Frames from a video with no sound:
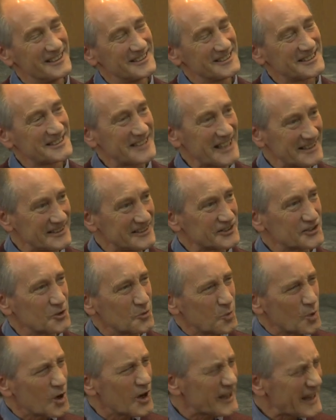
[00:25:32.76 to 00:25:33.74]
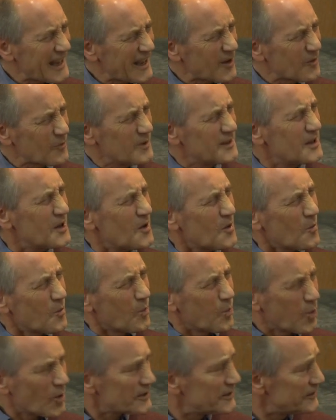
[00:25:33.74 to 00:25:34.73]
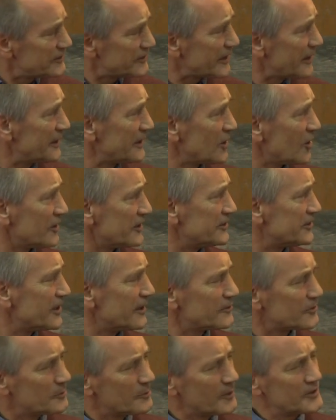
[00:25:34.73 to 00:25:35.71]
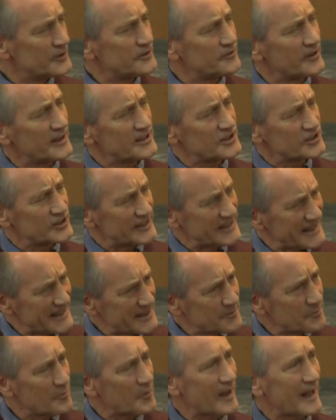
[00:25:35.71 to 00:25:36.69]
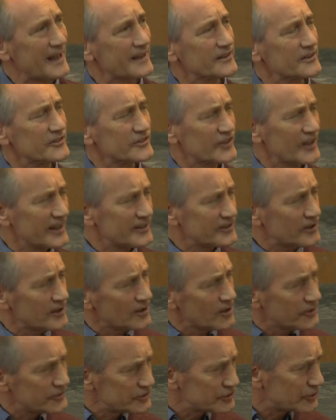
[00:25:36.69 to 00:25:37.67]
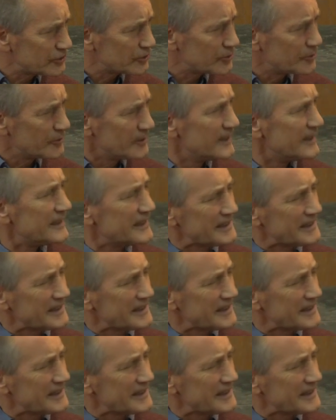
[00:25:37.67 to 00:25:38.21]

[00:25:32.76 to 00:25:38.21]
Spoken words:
sense to work out what is going on in terms of motivation, the impact, the psychological